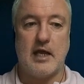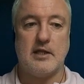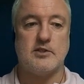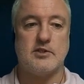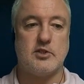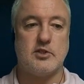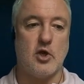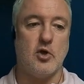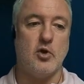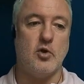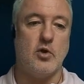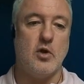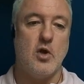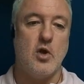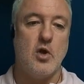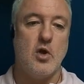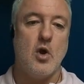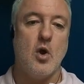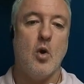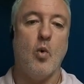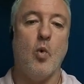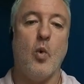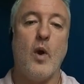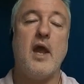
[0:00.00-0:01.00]
And so
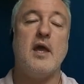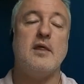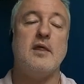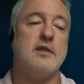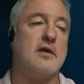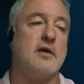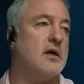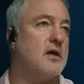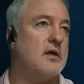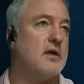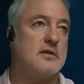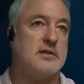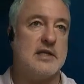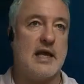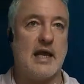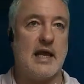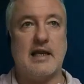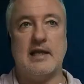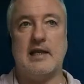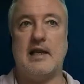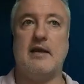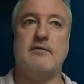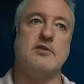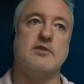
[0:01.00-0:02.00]
where the
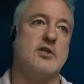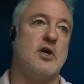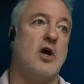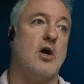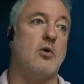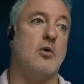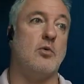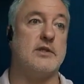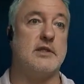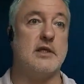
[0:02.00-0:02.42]
daily levels are,